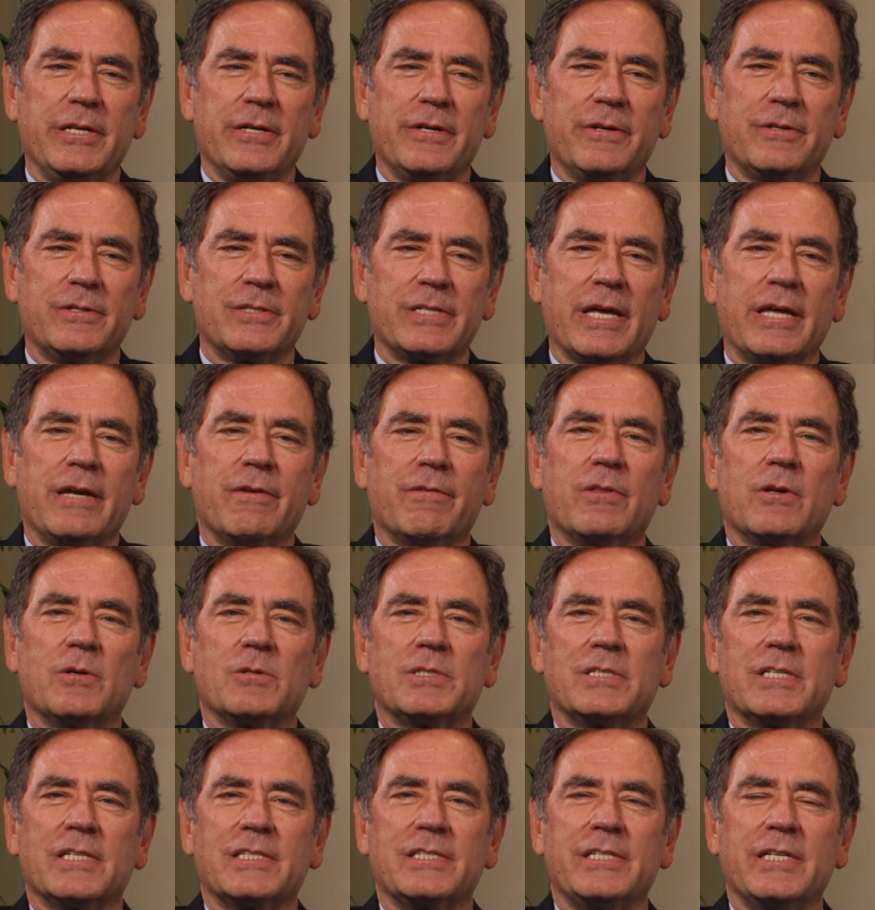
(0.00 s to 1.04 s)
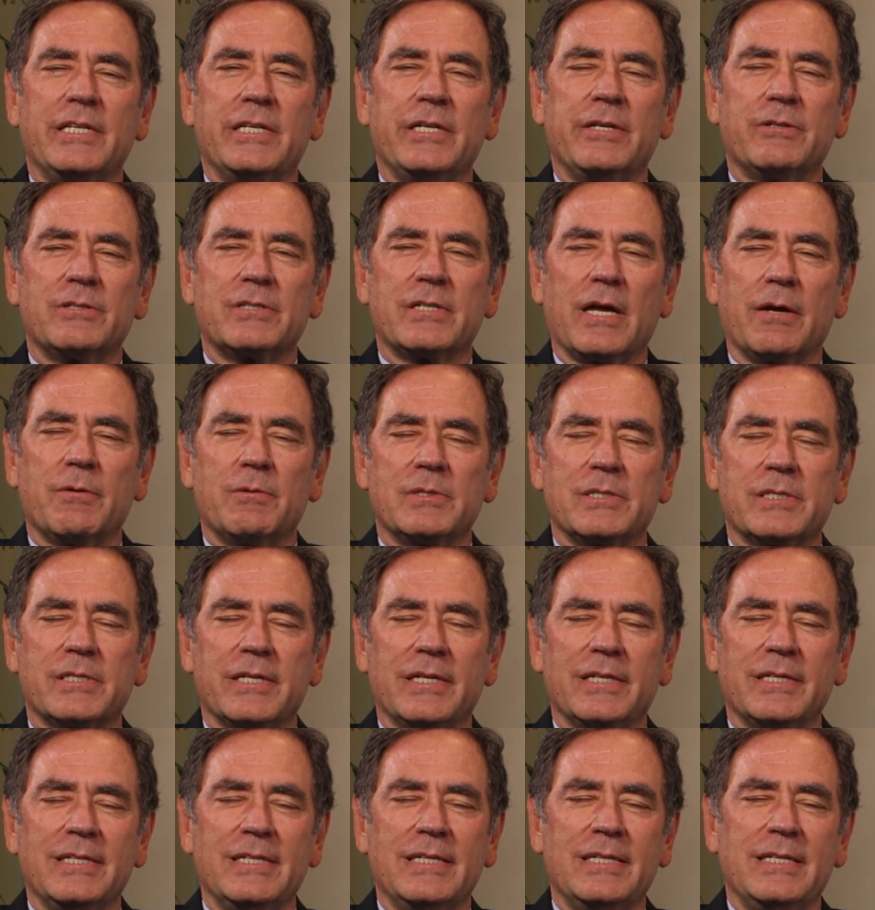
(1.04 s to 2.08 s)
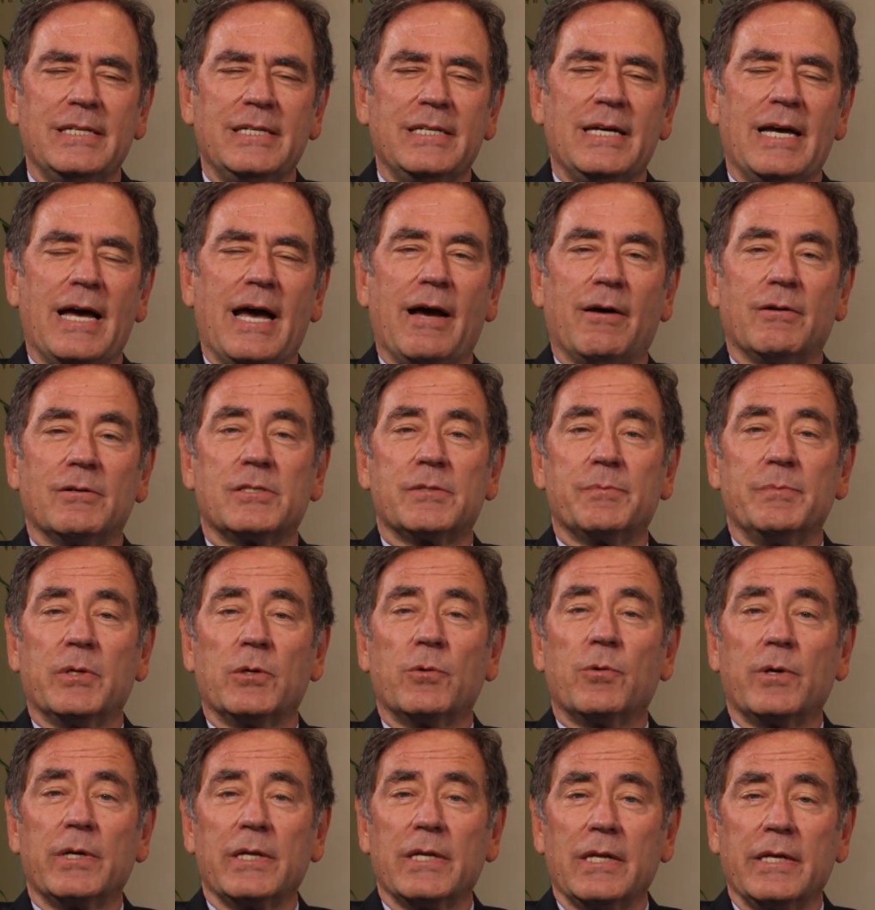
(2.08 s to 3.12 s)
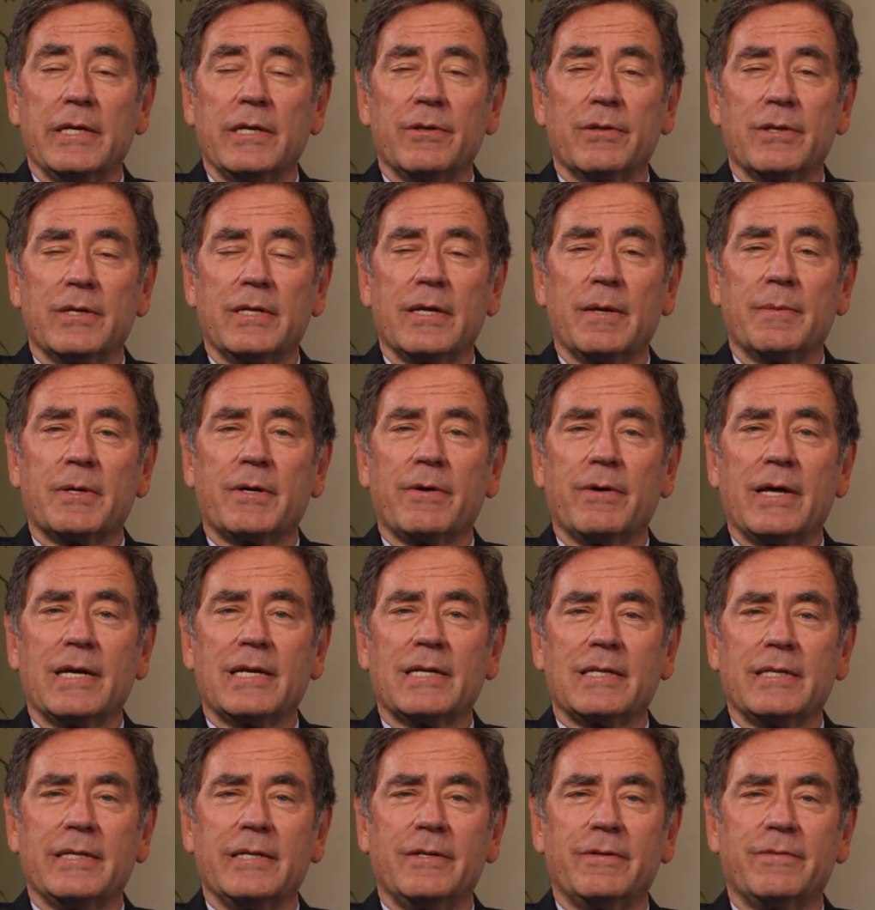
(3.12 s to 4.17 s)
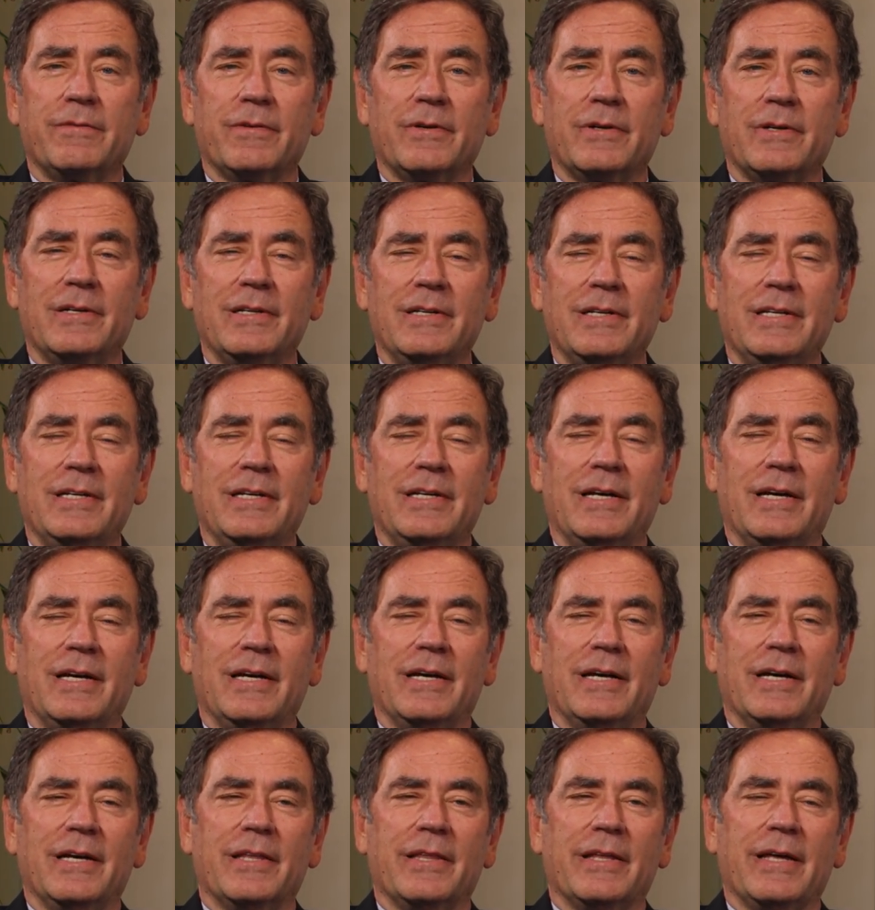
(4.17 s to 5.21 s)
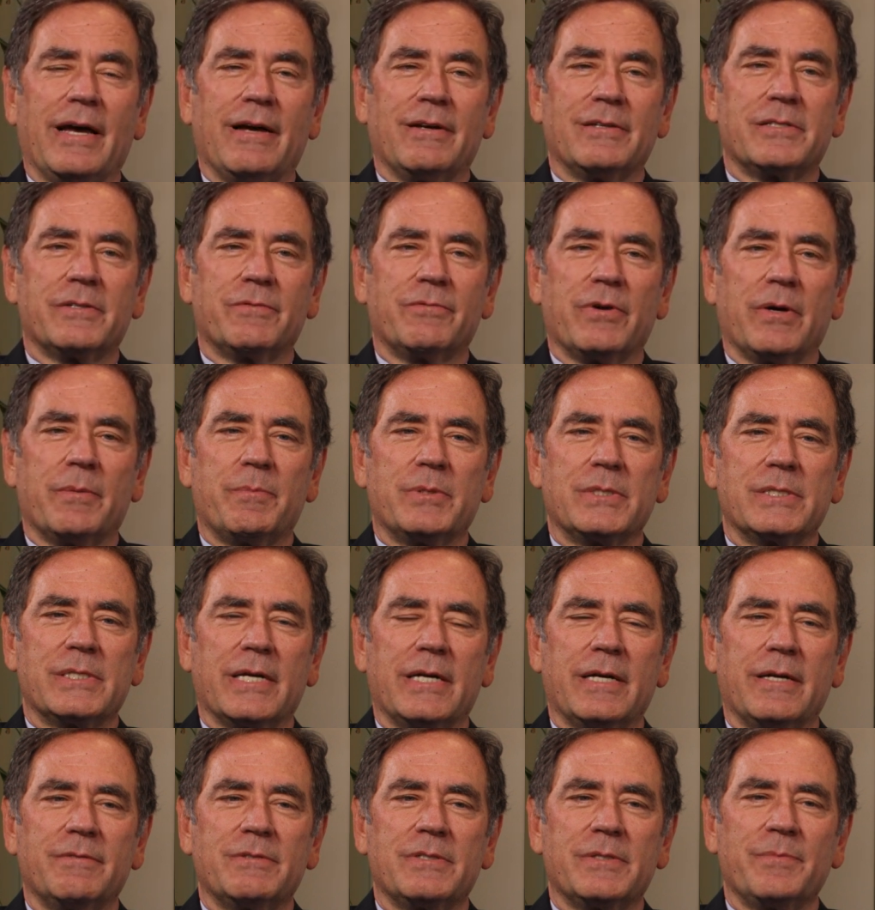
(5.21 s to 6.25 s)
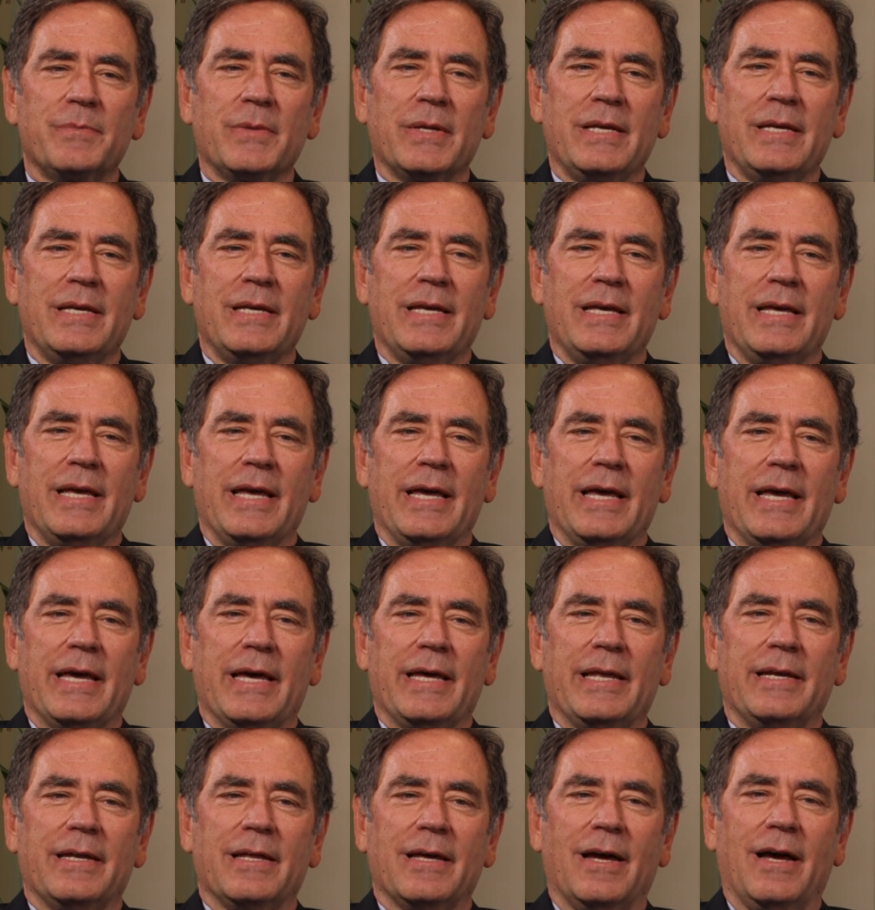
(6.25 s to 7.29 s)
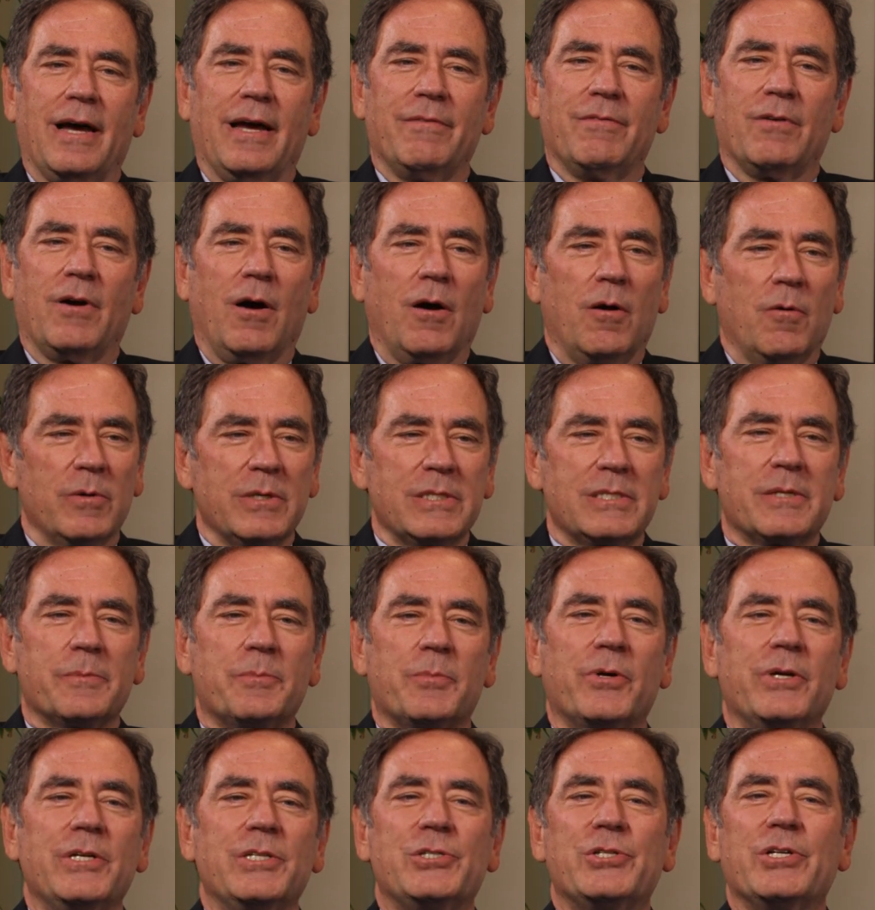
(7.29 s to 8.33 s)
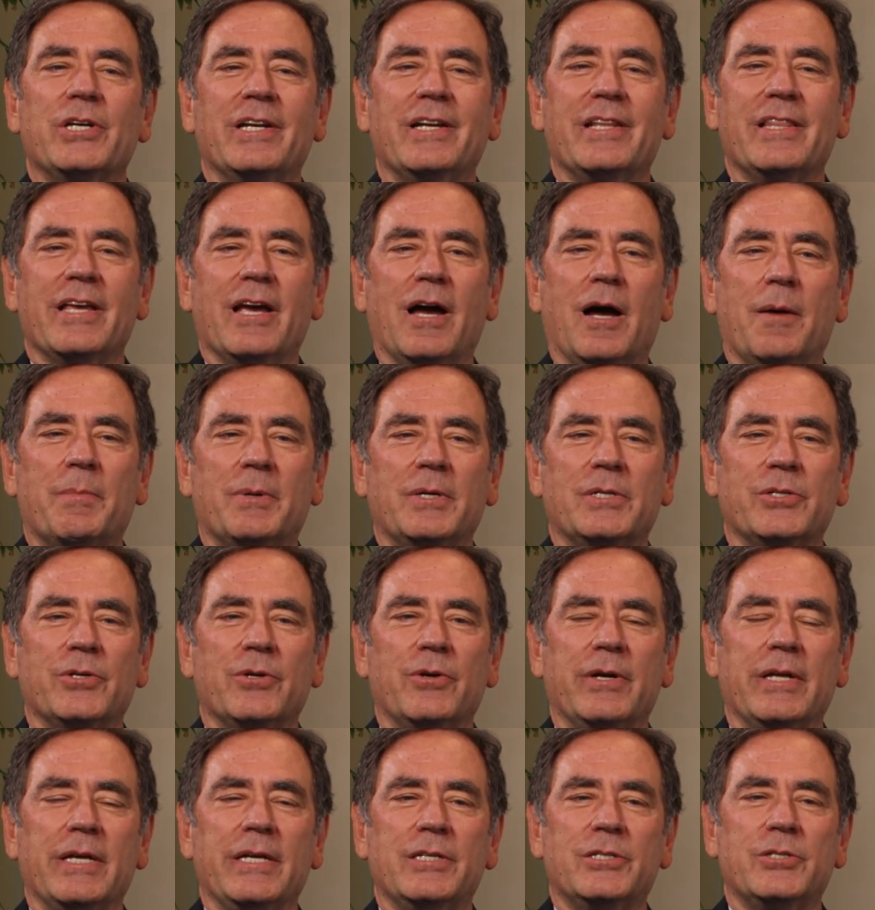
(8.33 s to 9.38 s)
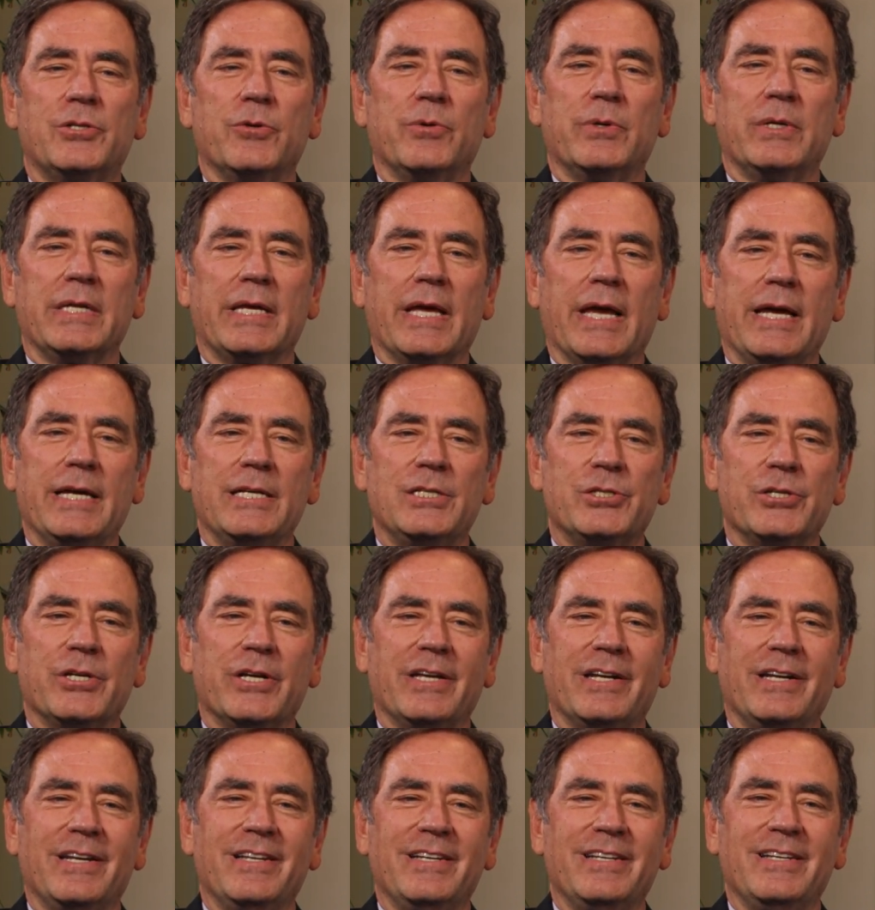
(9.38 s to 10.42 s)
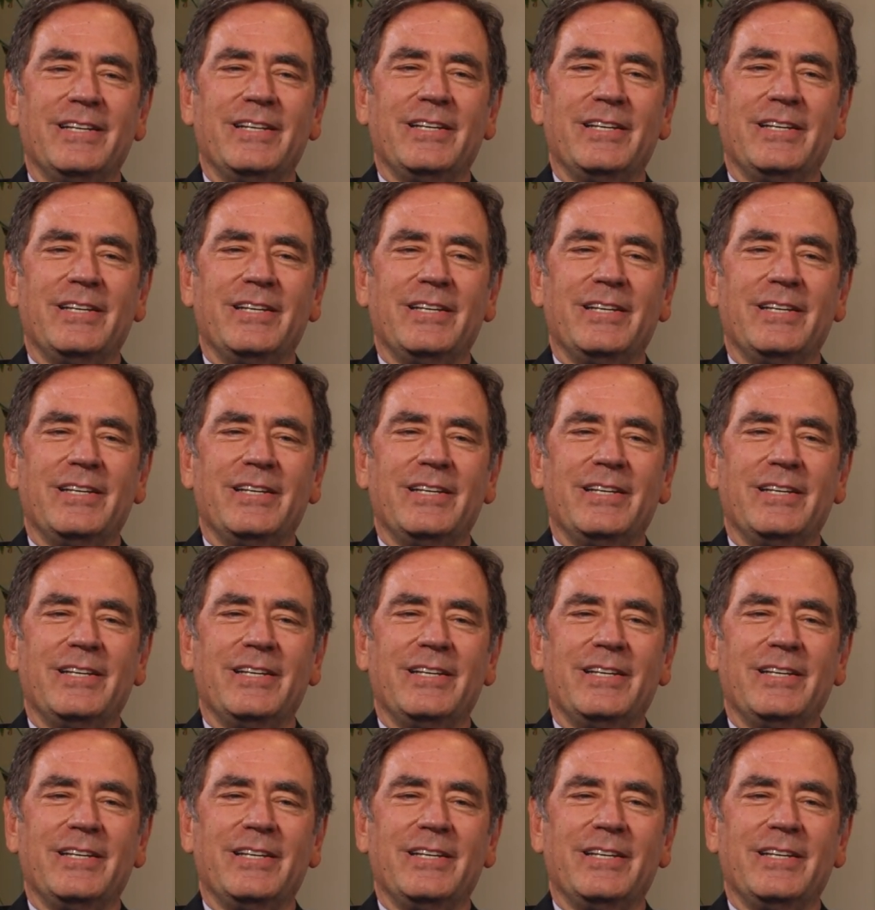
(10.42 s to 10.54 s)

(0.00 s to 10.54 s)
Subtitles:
years. 8 of those 16 years, I was the House Minority Leader, the Democratic leader for the House of Representatives. And I've always appreciated the opportunity to engage in